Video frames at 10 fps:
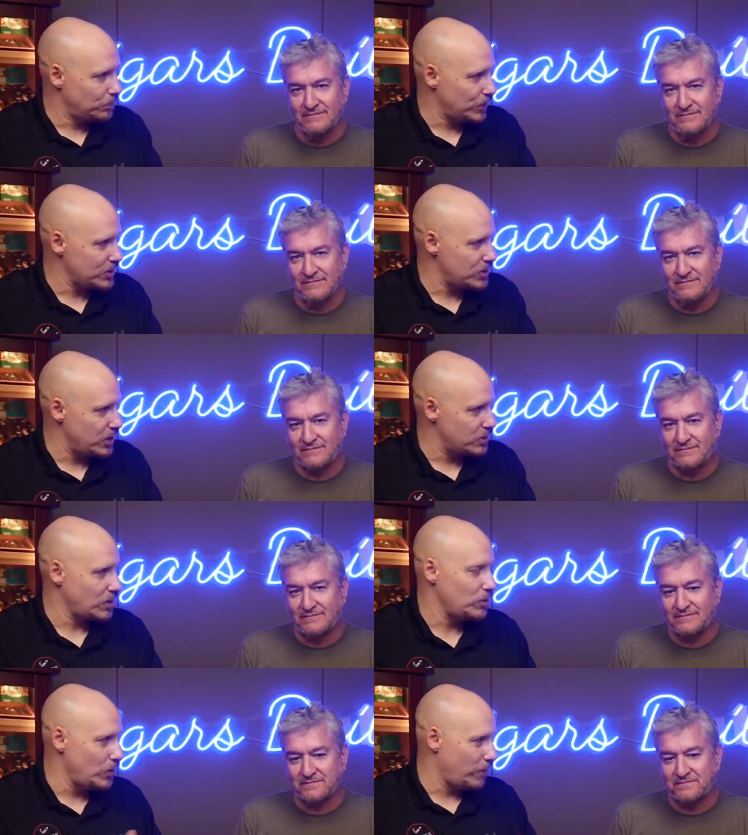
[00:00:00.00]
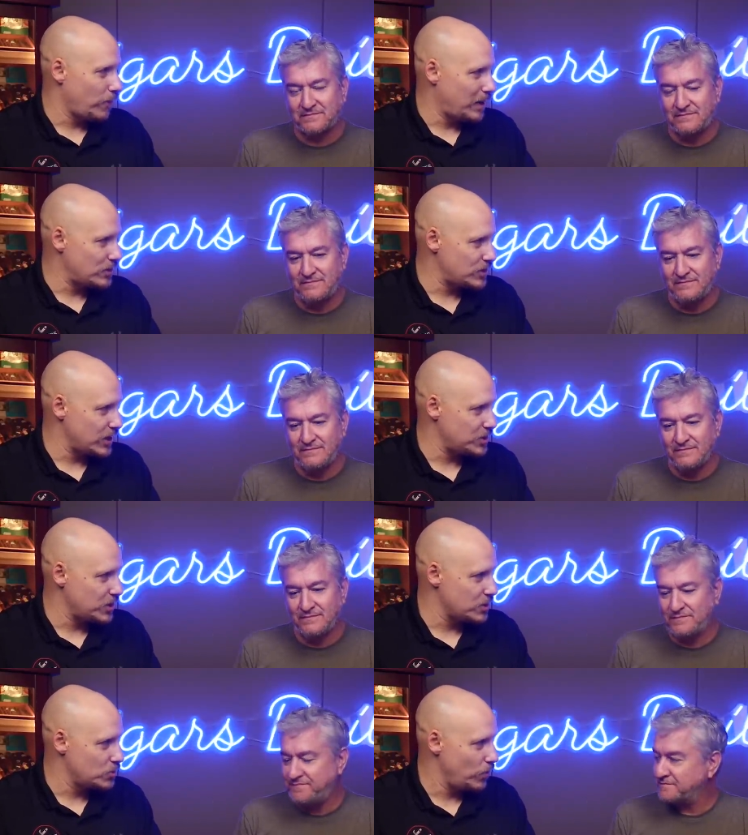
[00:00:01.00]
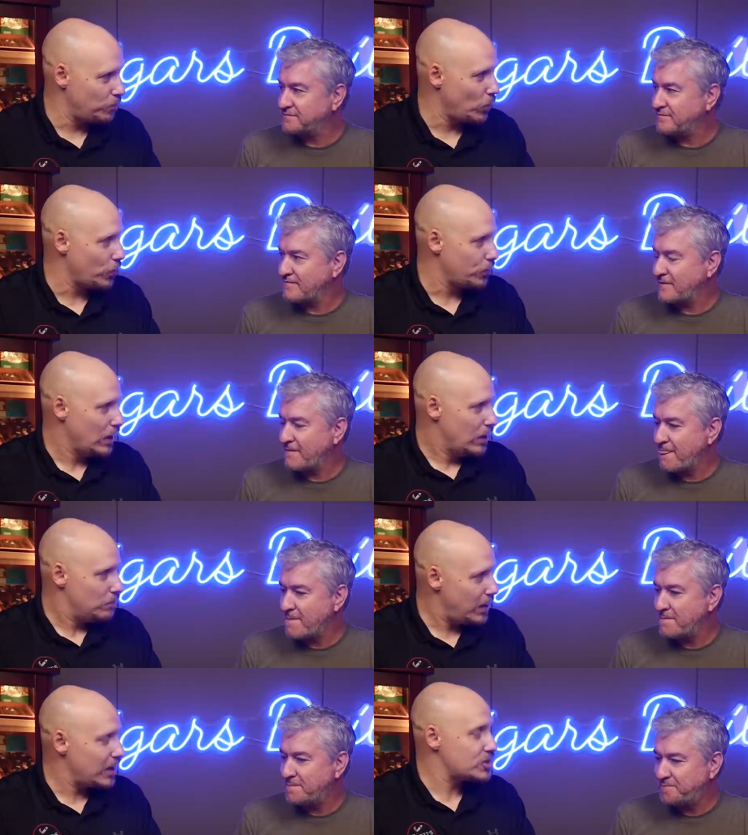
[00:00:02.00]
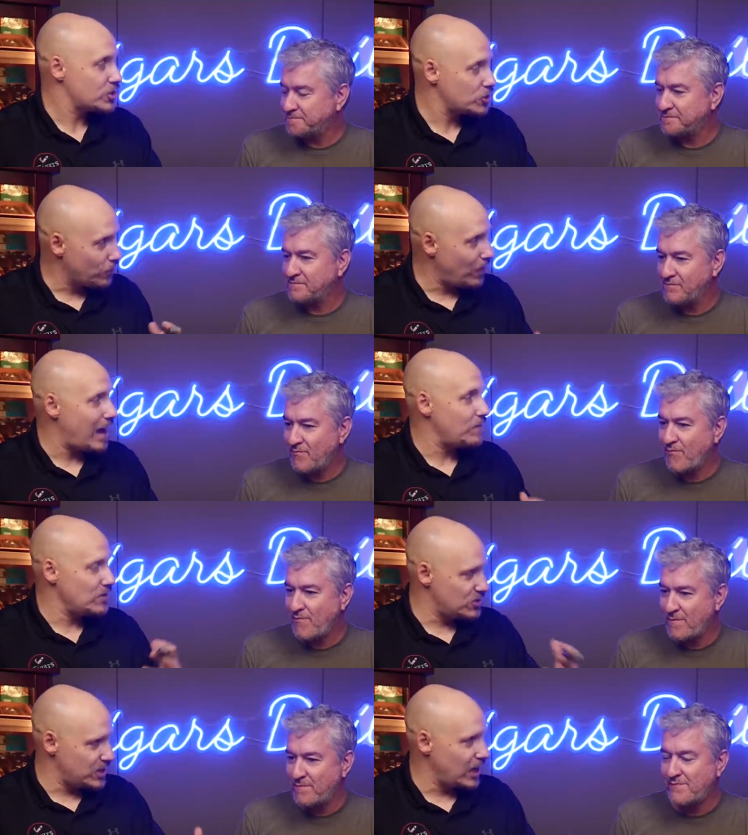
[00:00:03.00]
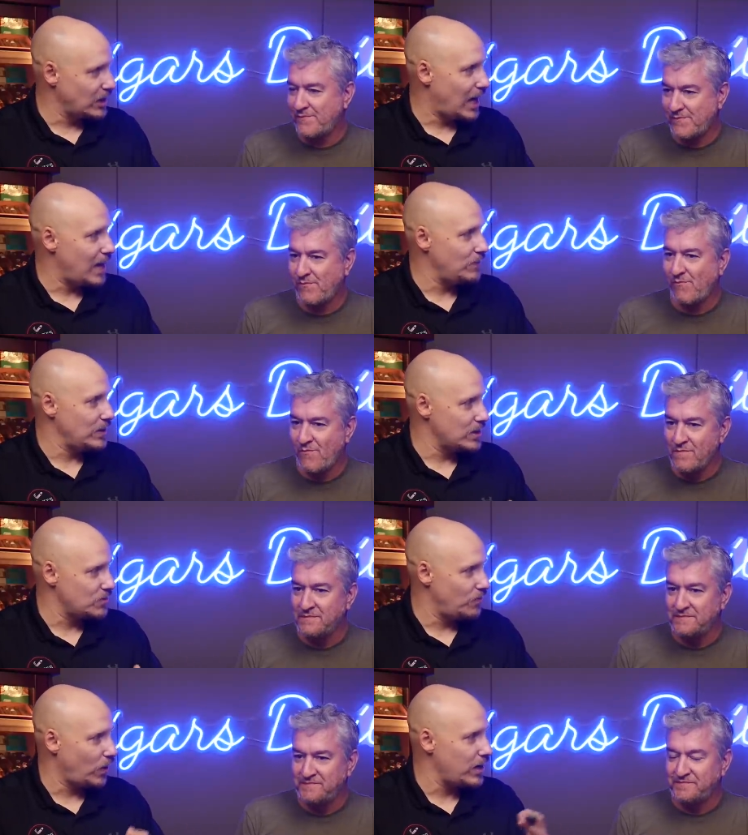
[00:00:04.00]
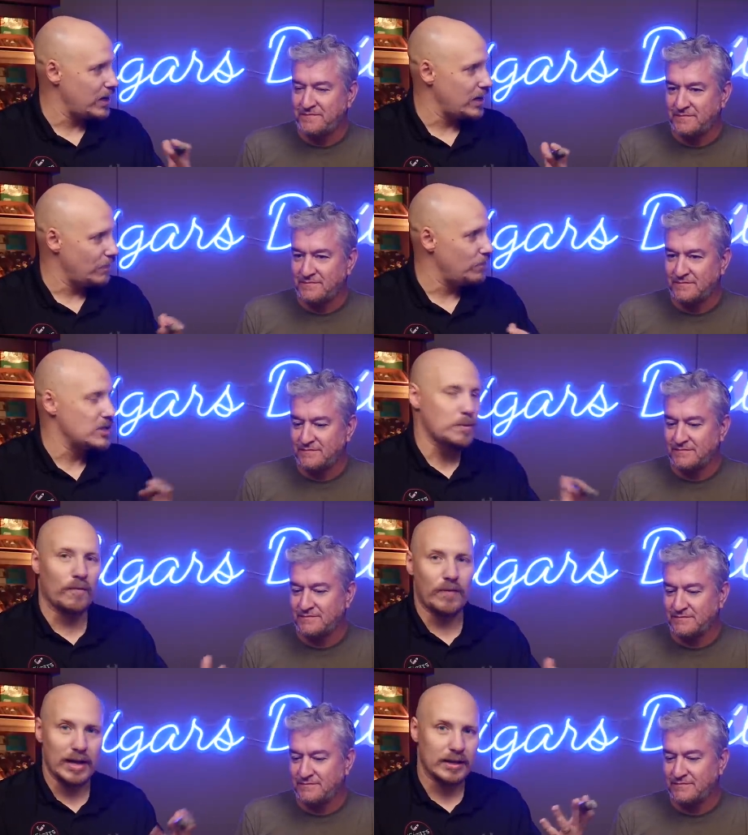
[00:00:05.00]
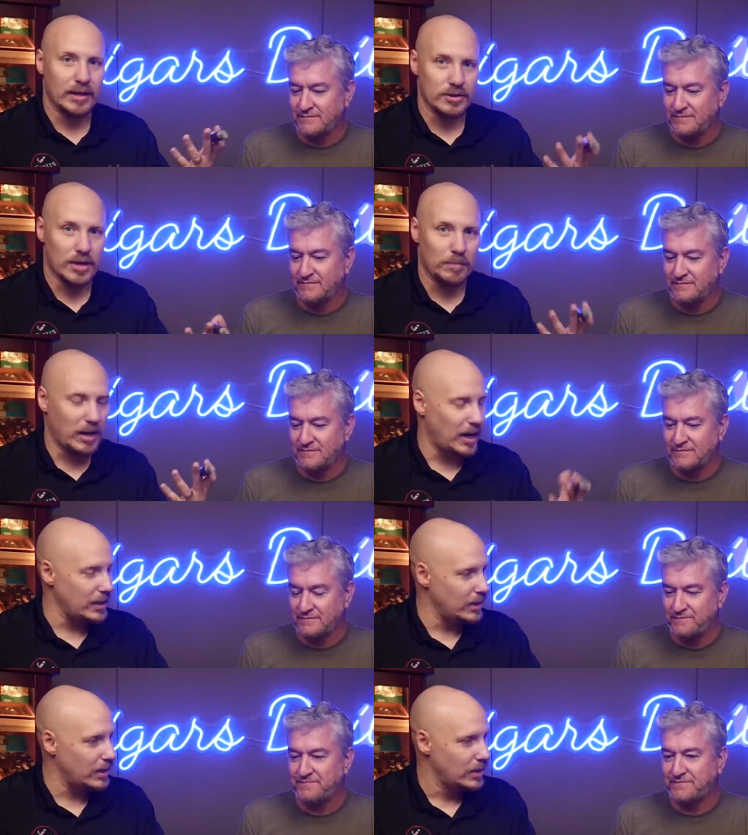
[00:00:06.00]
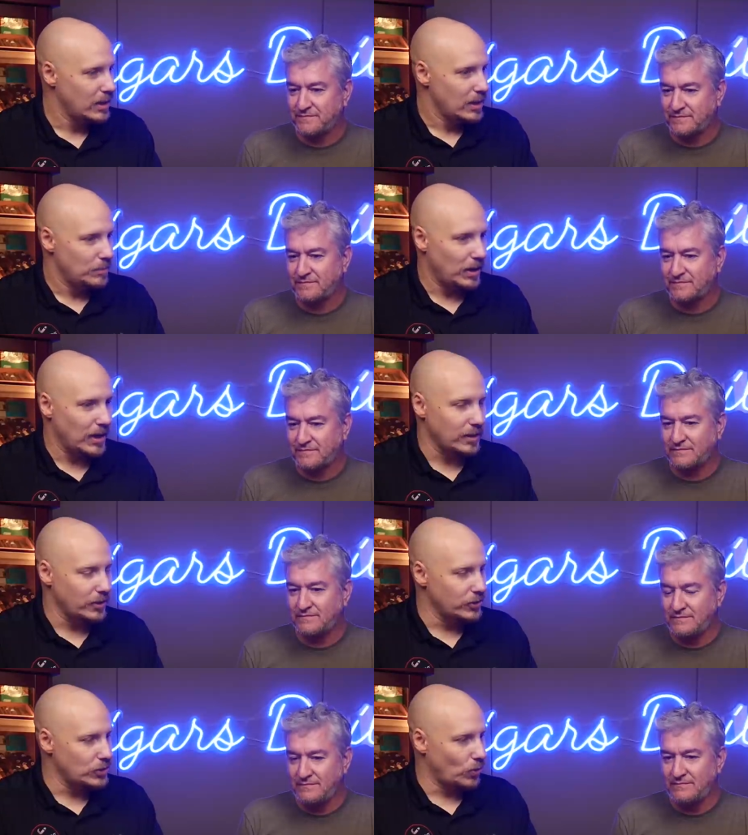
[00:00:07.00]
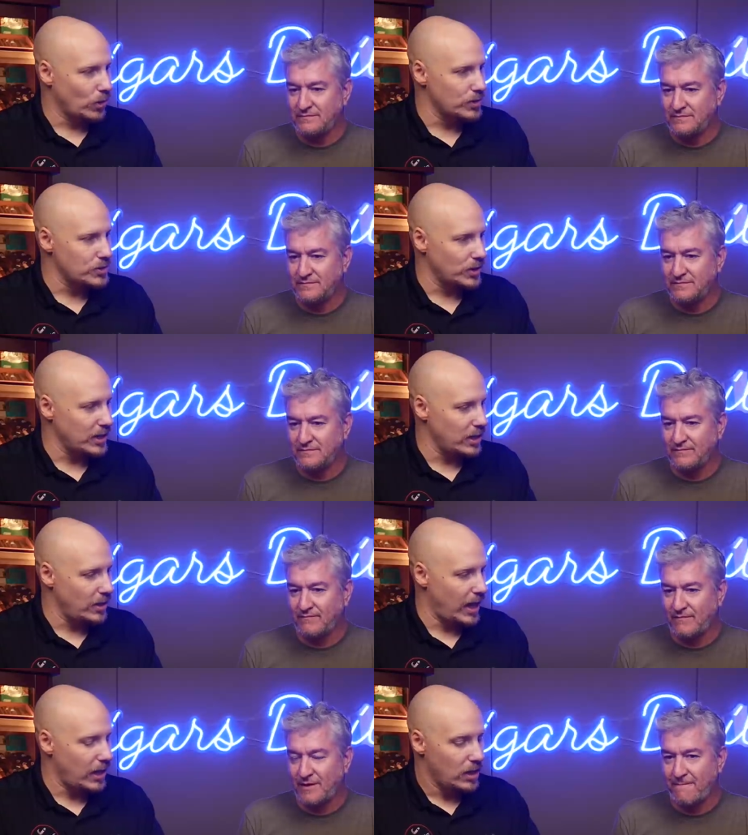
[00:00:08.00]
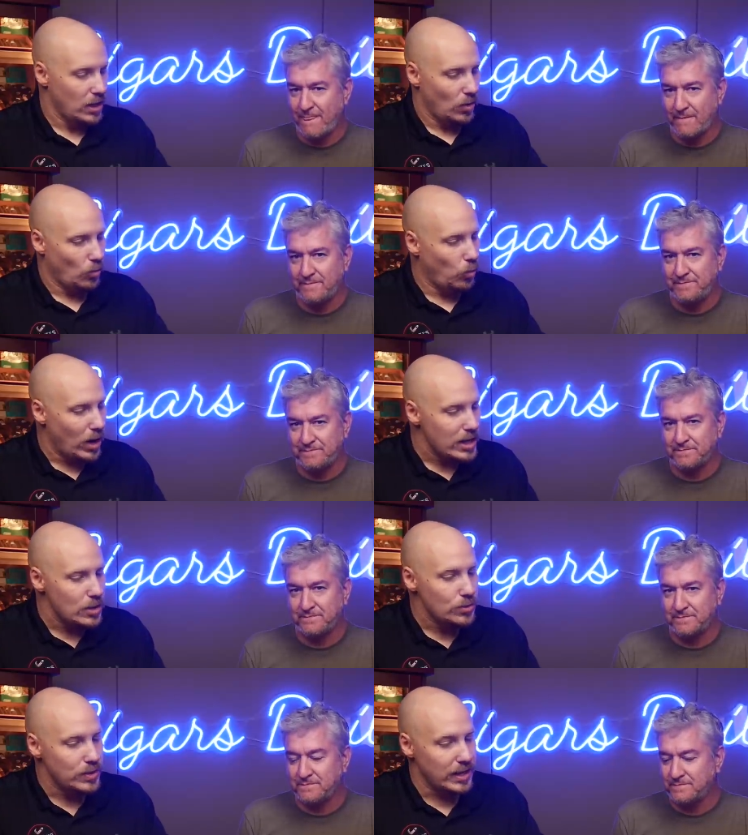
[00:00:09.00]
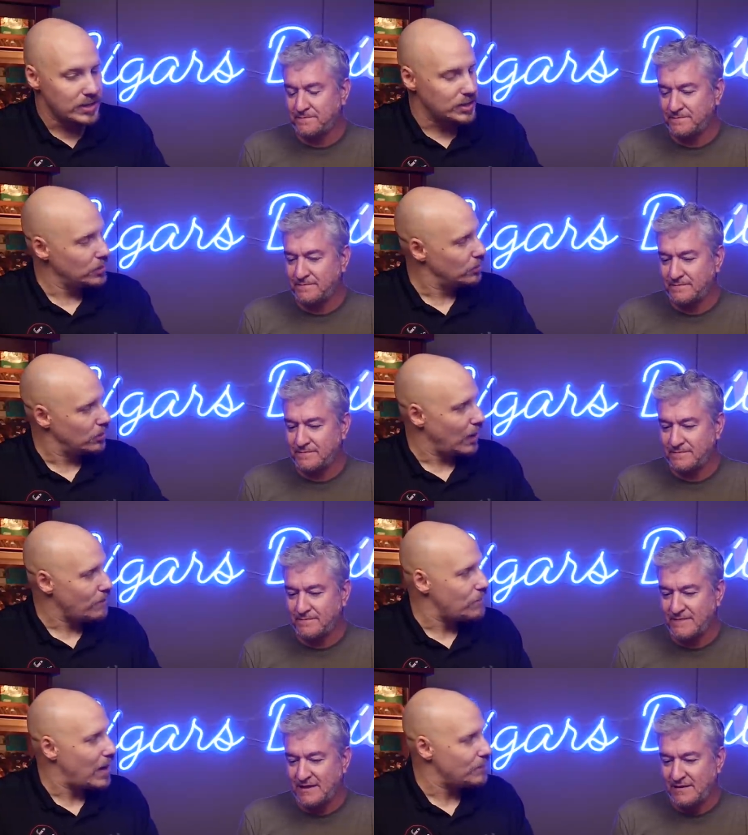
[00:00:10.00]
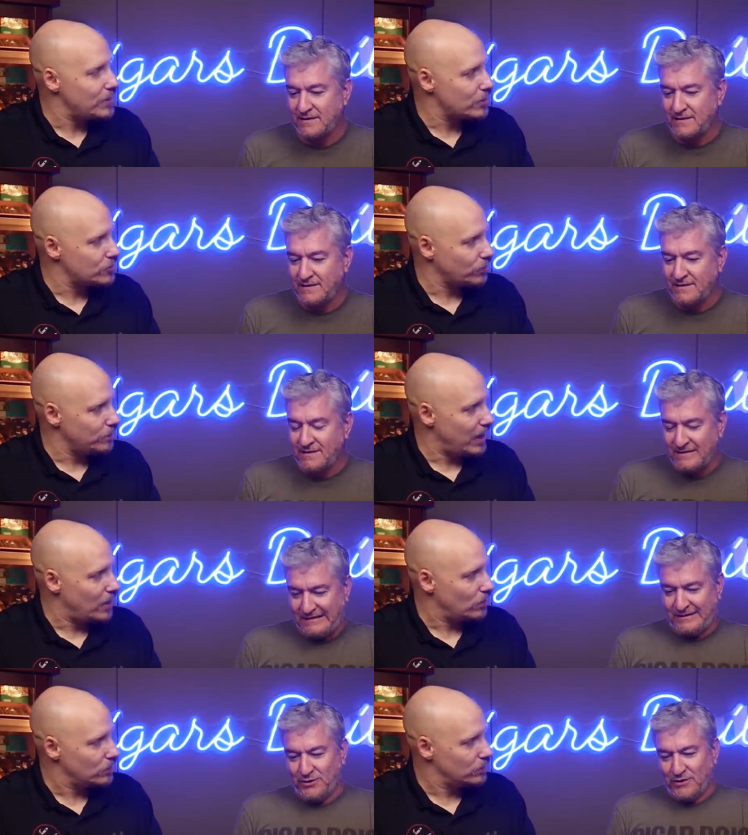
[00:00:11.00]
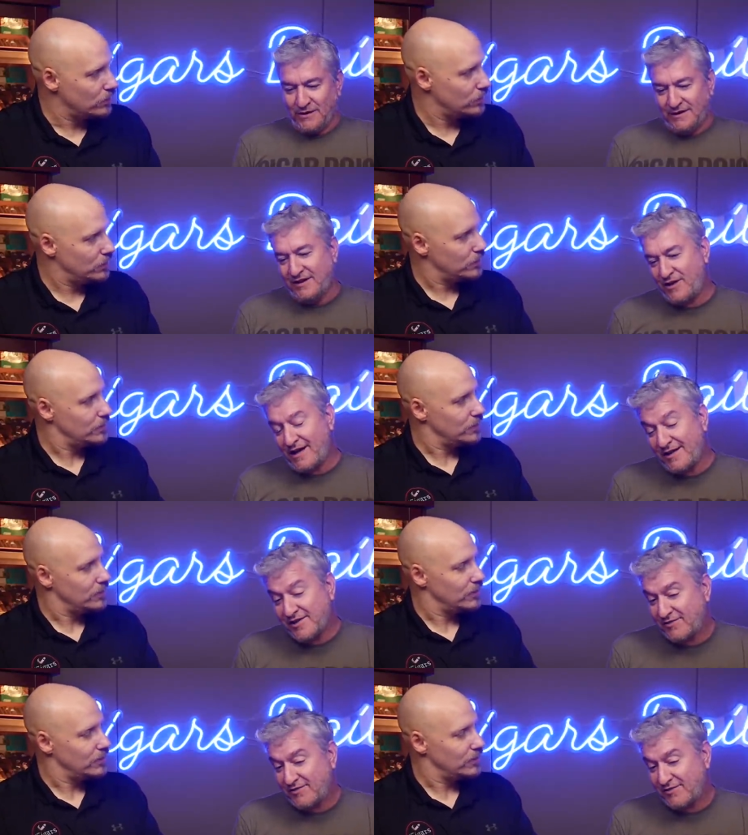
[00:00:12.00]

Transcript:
Speaker 1: plus years. I've been doing it for about six years. We've both managed to survive and stay alive in this very invisible fight that goes on behind the behind closed doors on the internet. What do you think it's going to look like five years from now?
Speaker 2: You know, that's a